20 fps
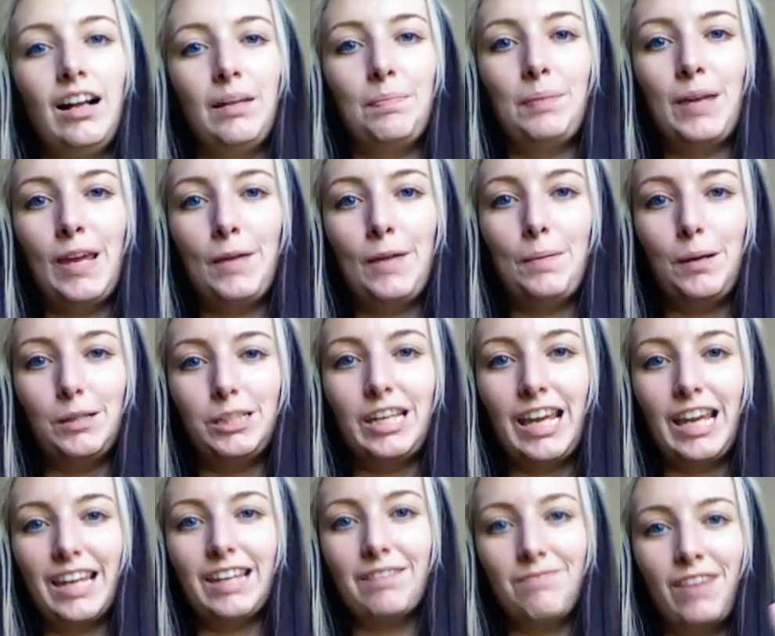people
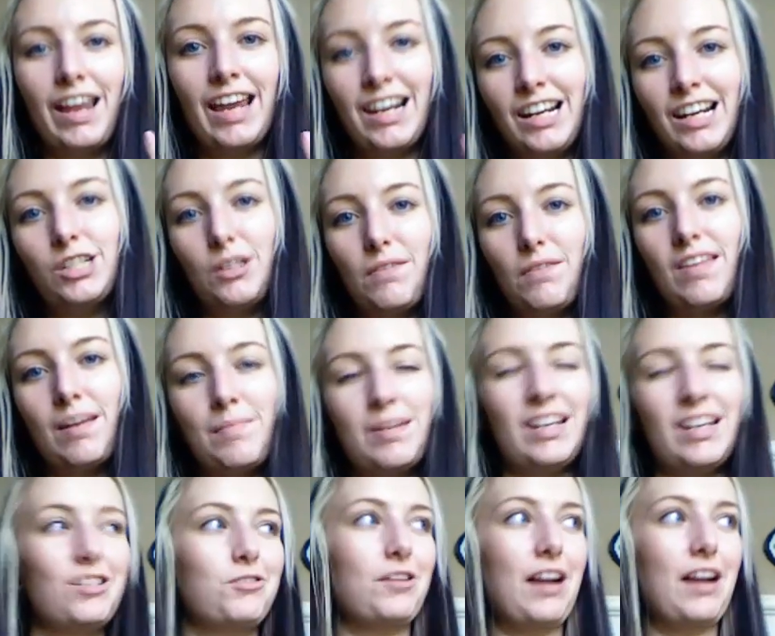take advantage of them, and
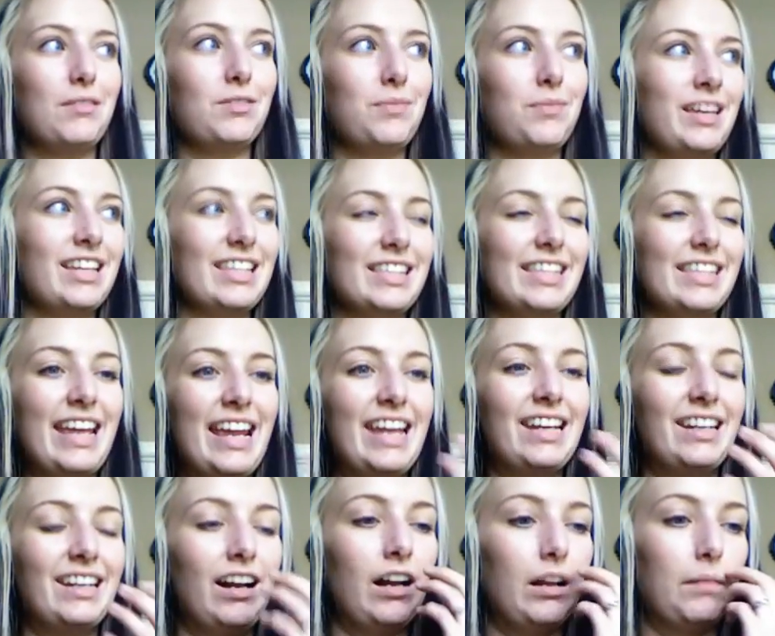it drives me
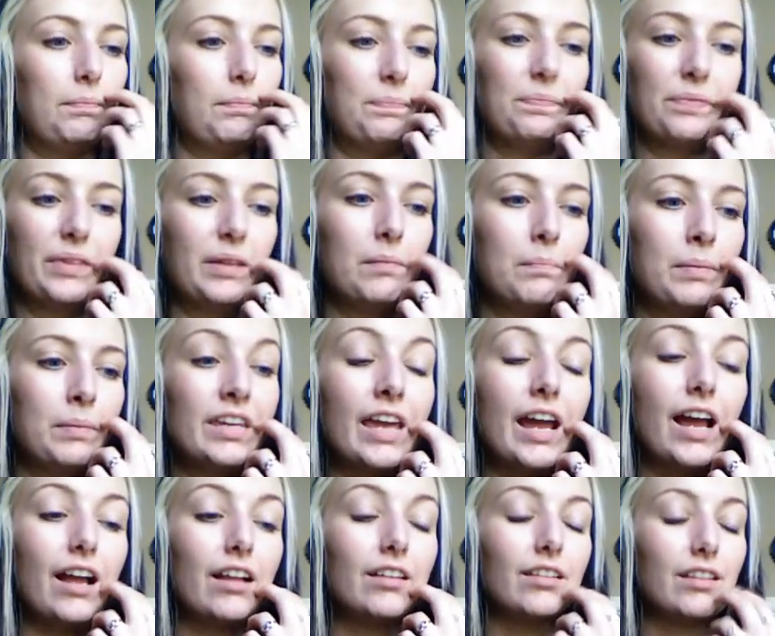insane. But
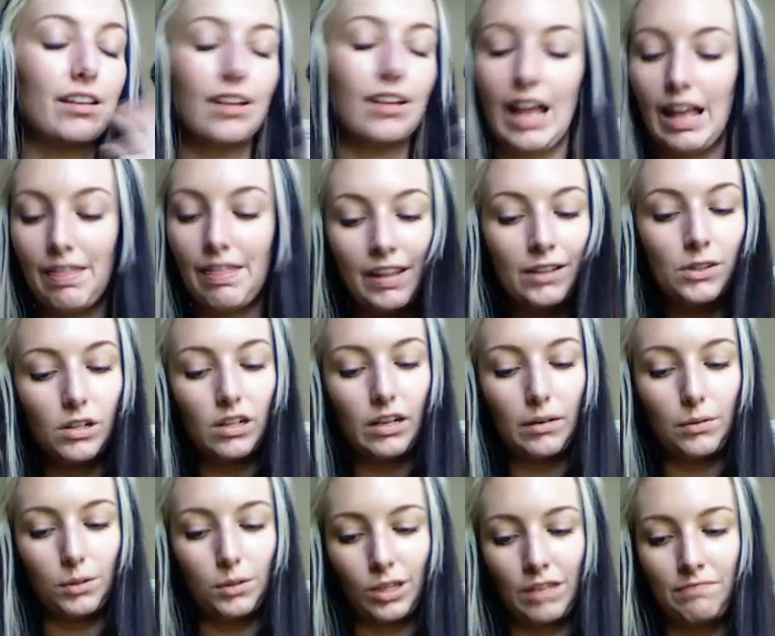yeah, that's all
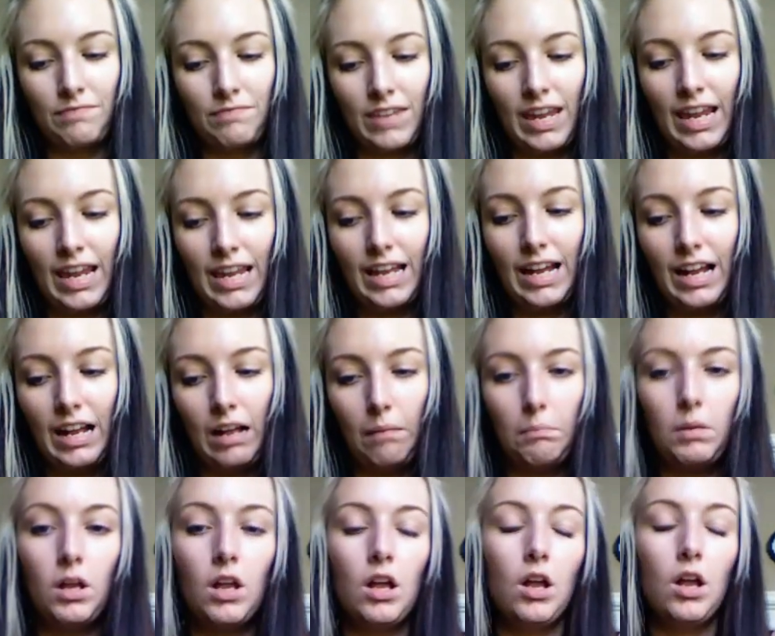I was conveying.
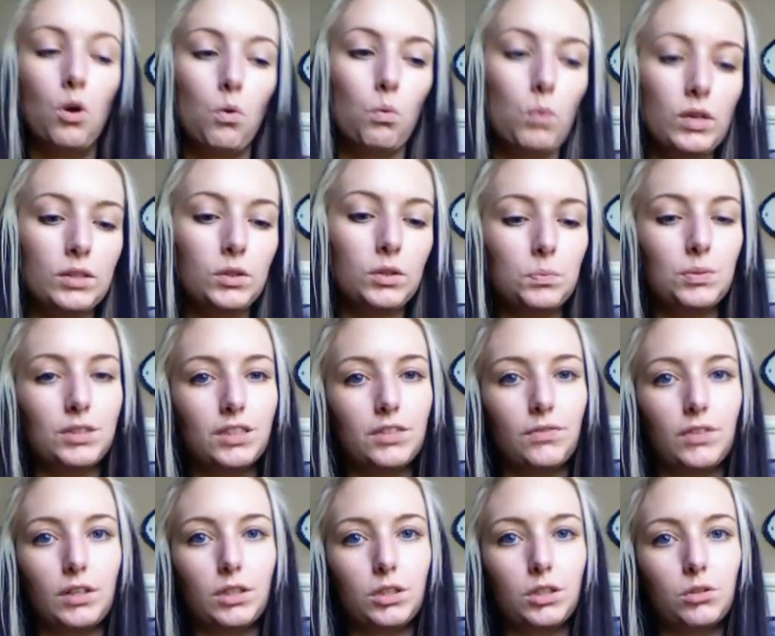One
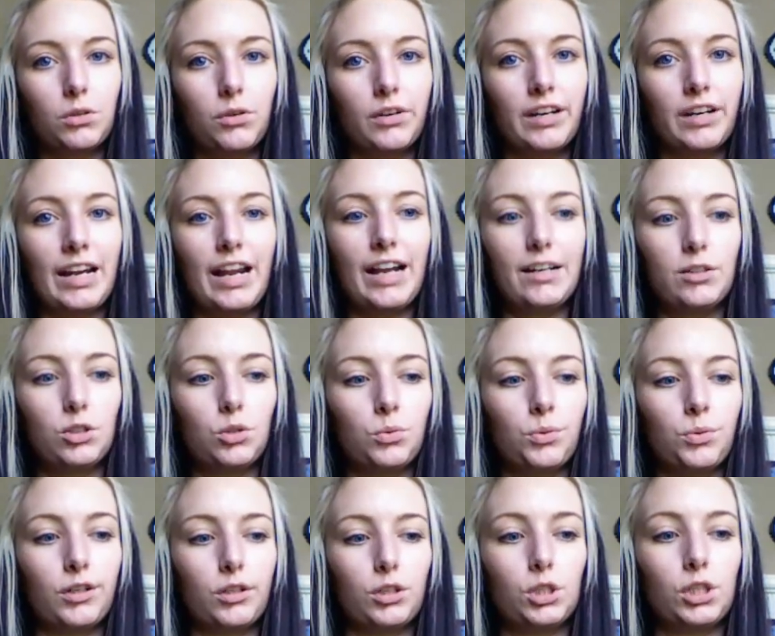specific story I just
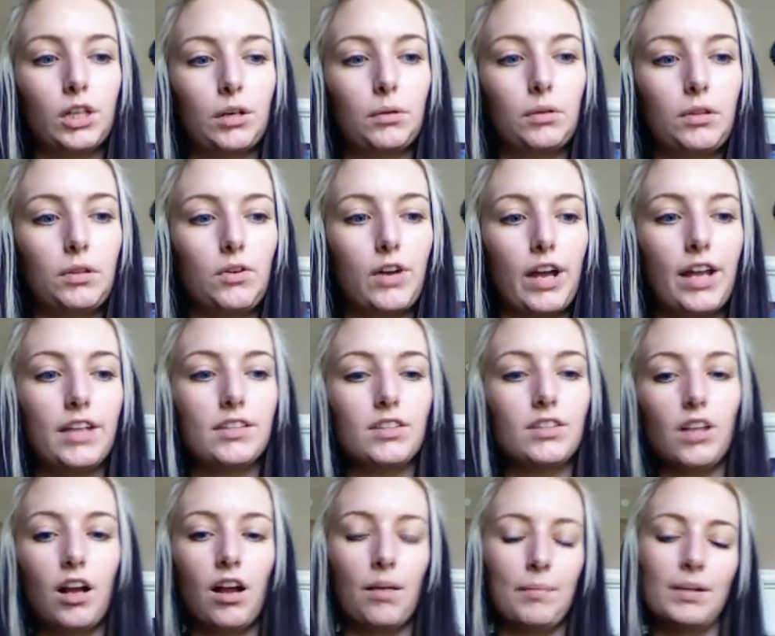wanted to share with you guys.
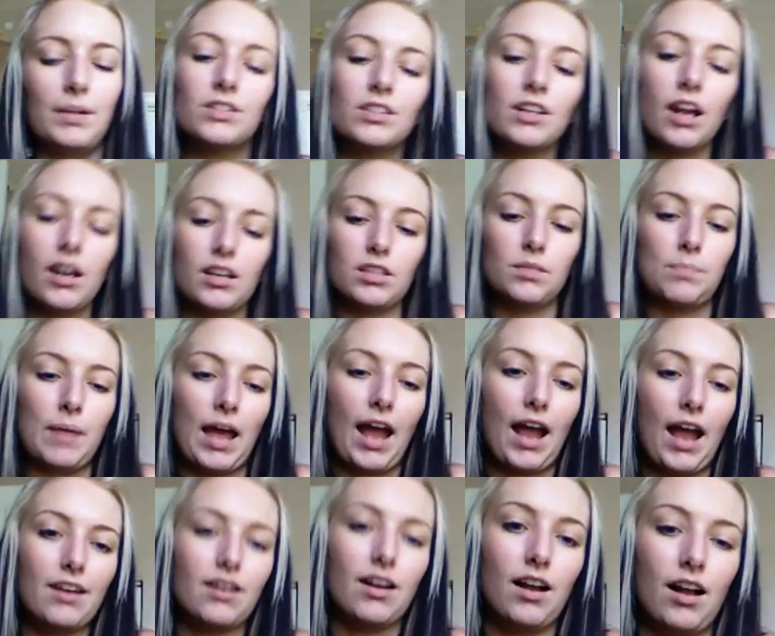It's not as
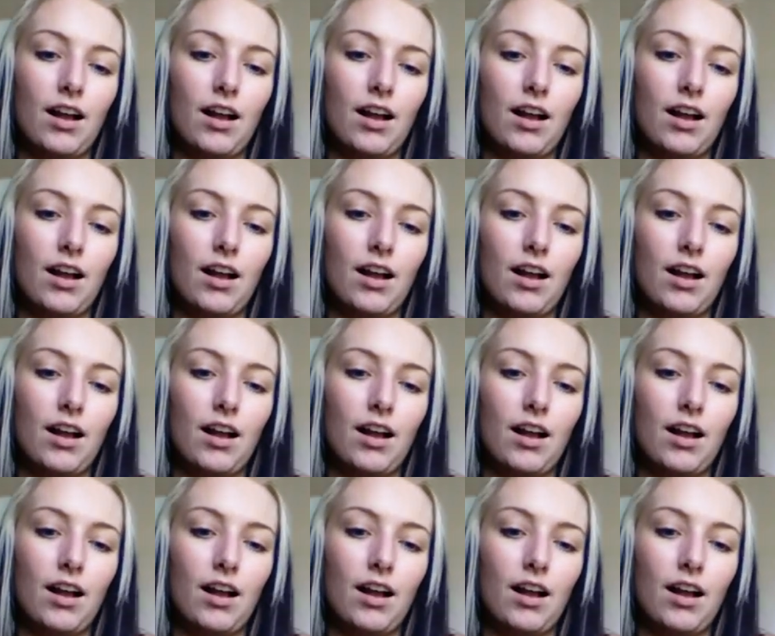bad,